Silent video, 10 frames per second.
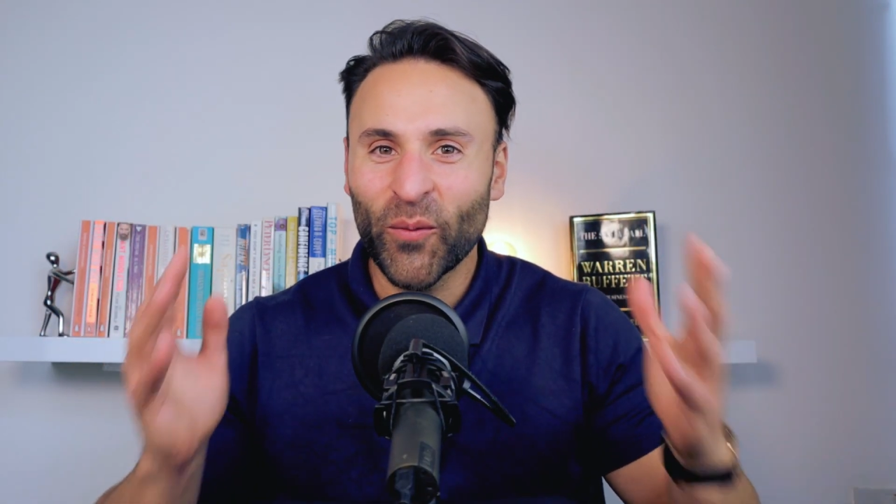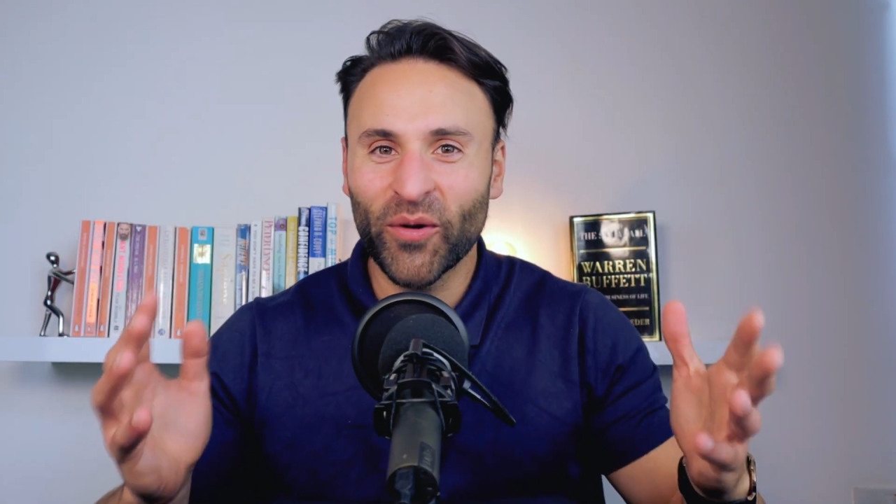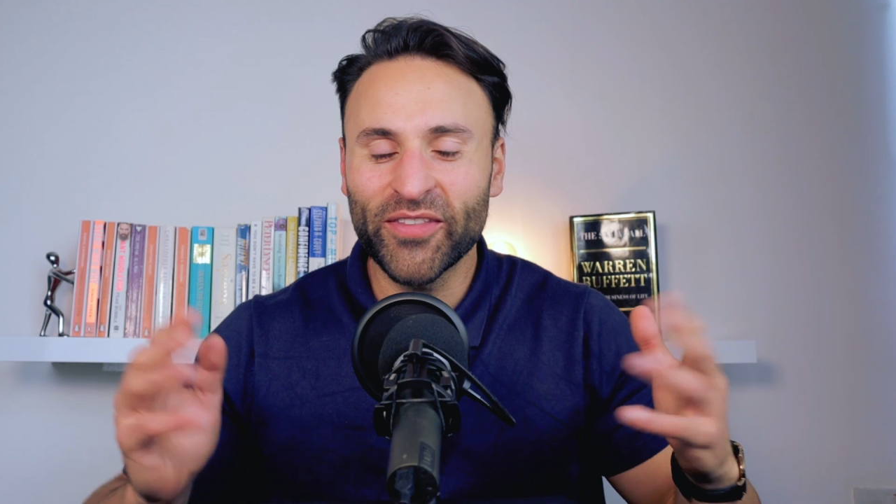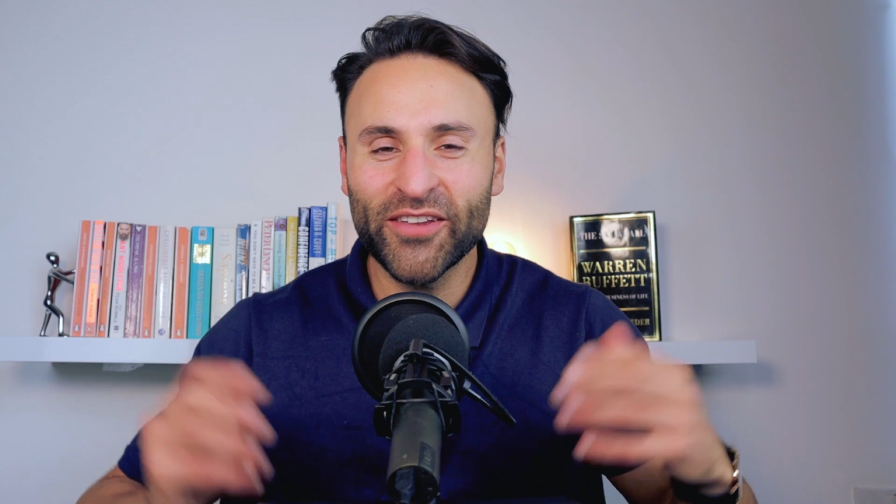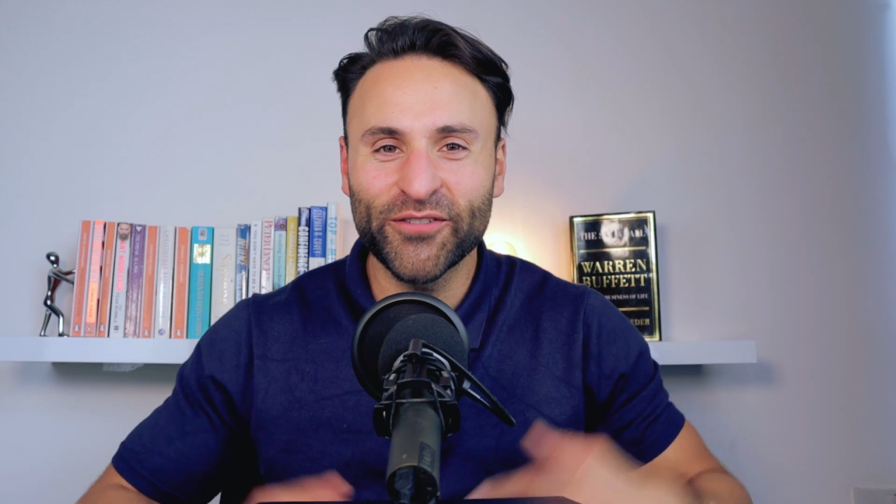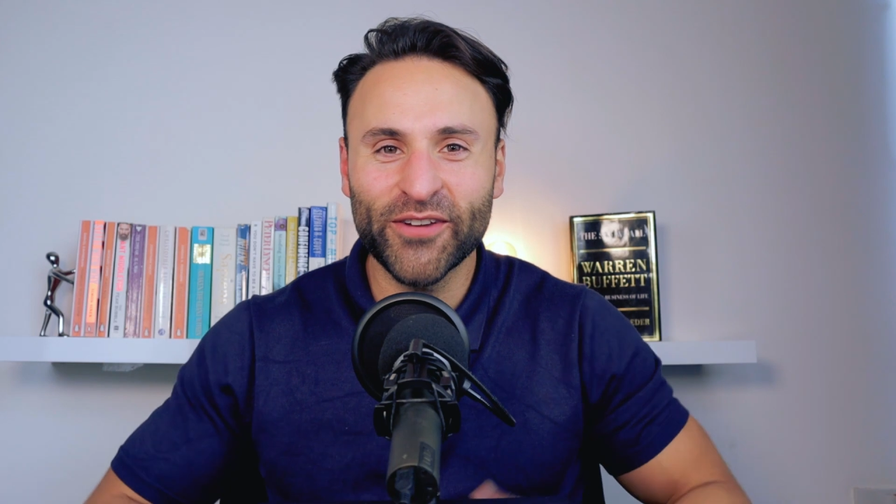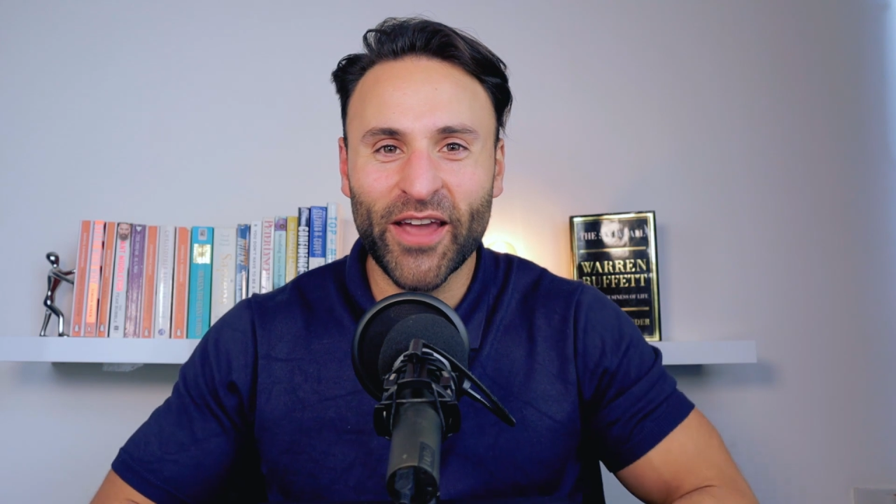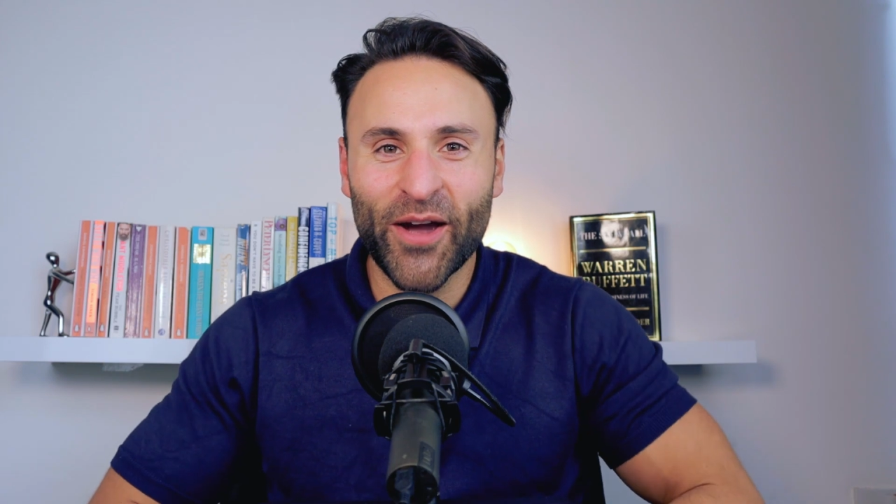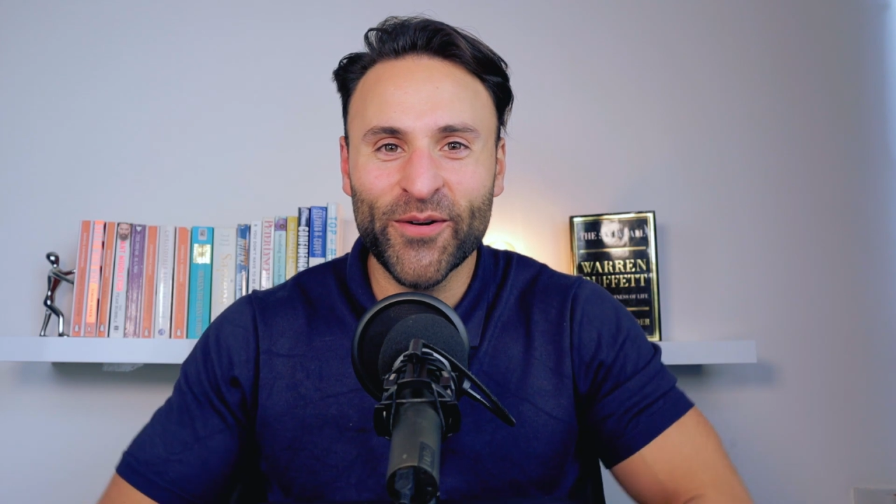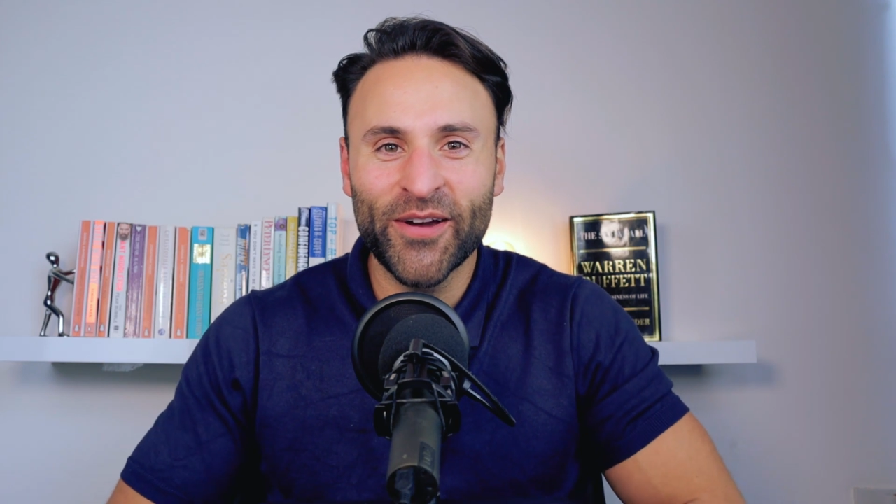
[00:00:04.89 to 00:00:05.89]
Well, in this
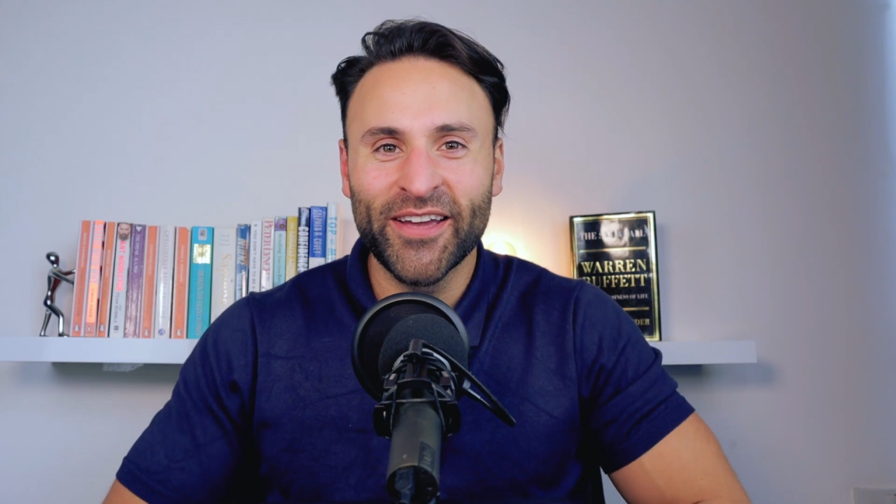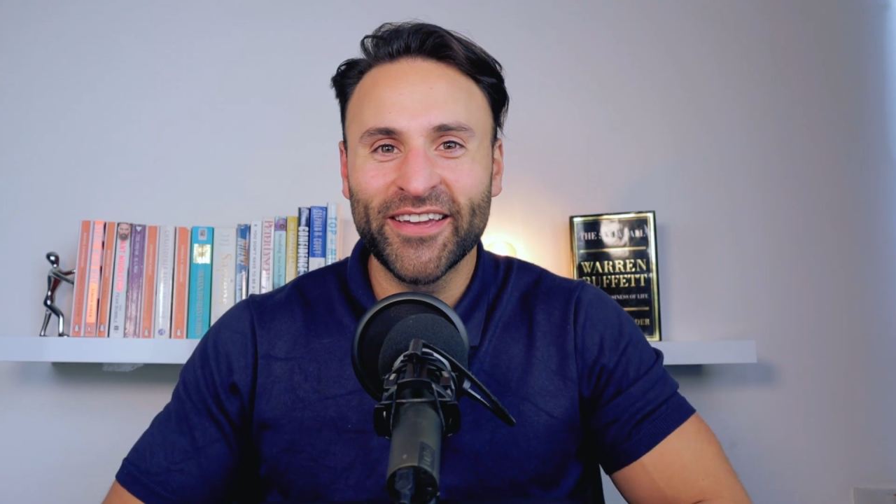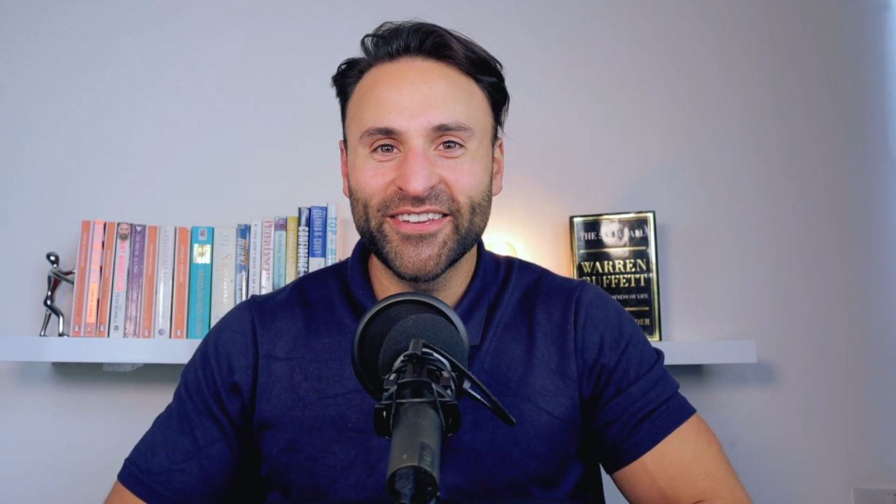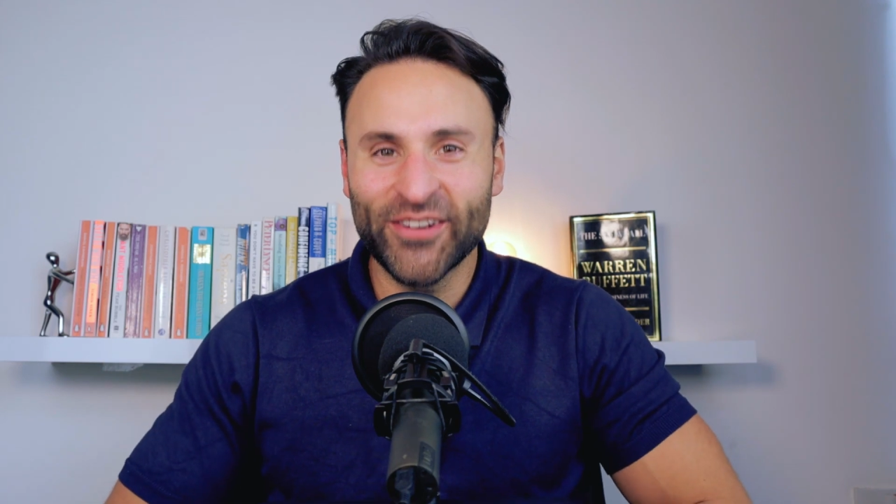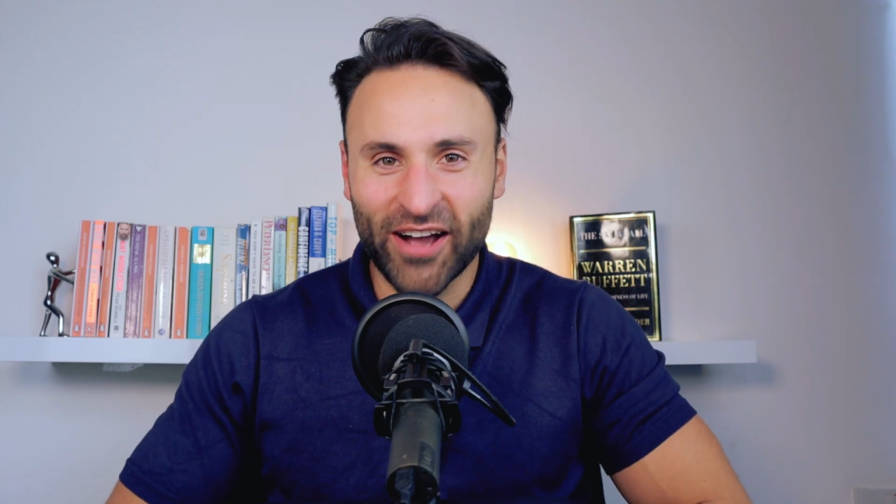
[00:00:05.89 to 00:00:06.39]
video, you